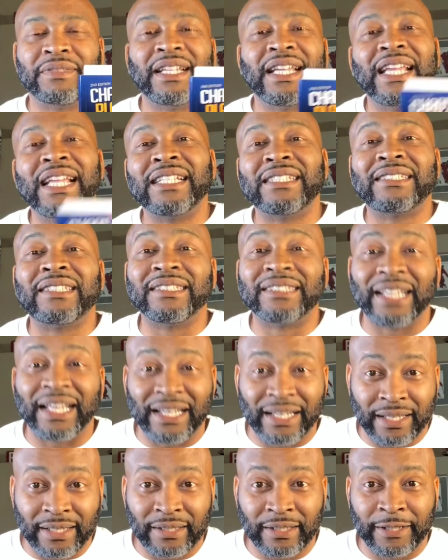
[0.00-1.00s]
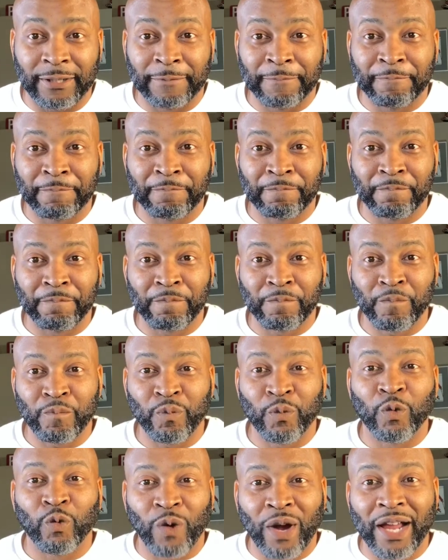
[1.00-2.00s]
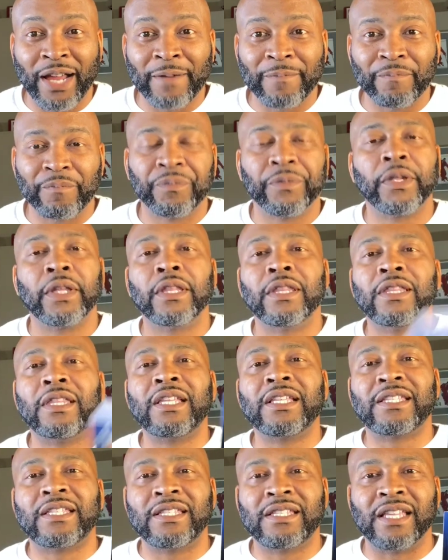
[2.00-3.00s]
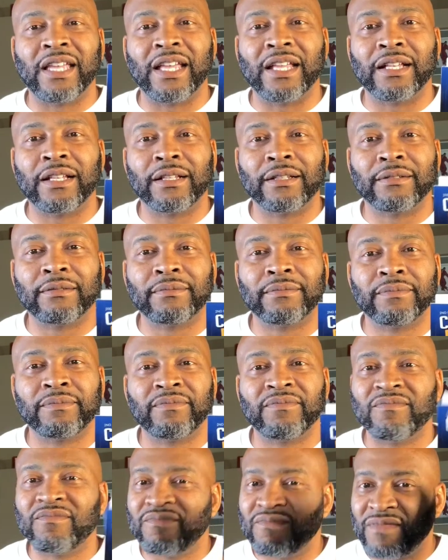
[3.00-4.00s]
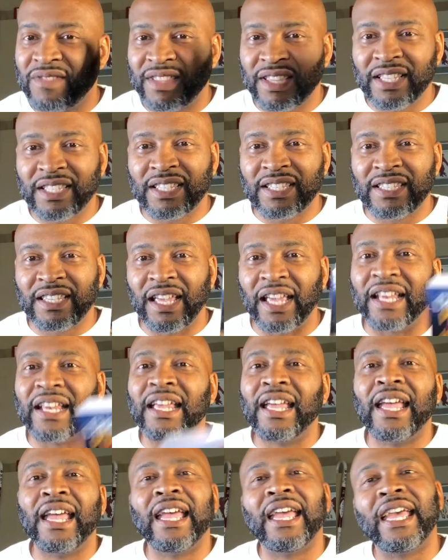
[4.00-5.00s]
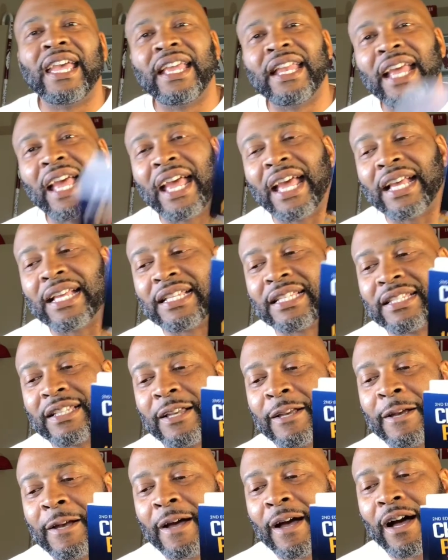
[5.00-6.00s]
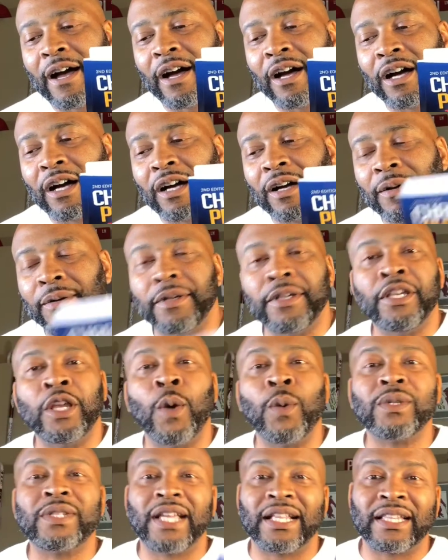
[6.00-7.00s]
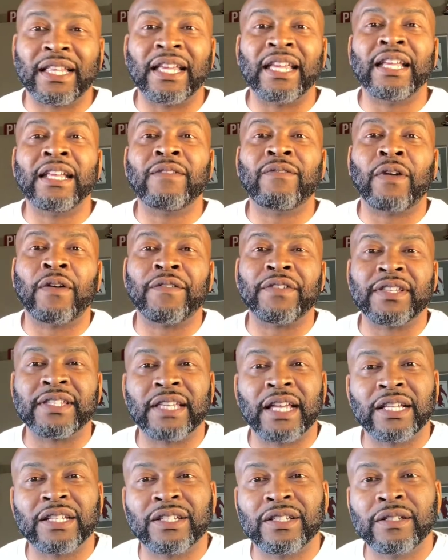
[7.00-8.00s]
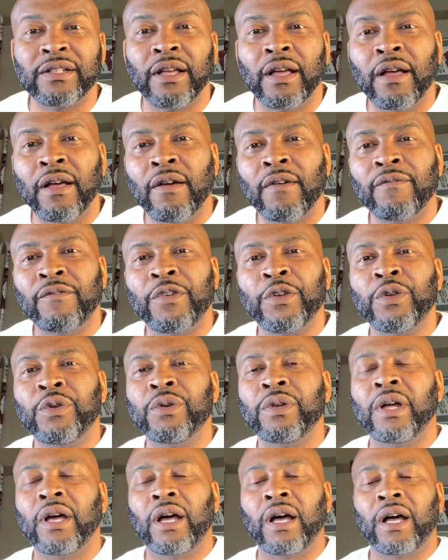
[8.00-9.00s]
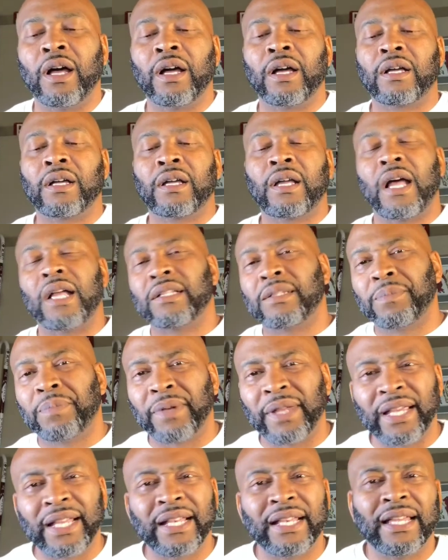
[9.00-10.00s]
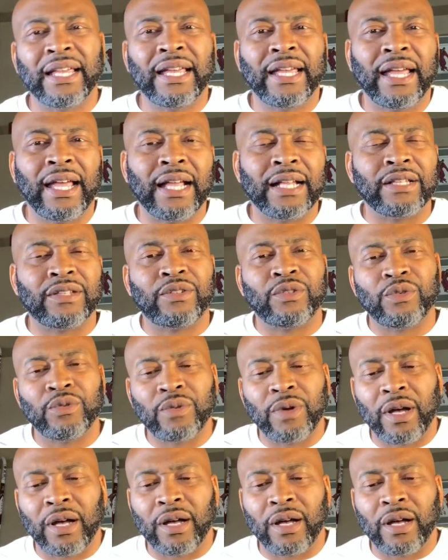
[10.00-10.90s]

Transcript: instantaneously. Right? This is it. This is it. It has notes at the end of every section for you to contemplate and to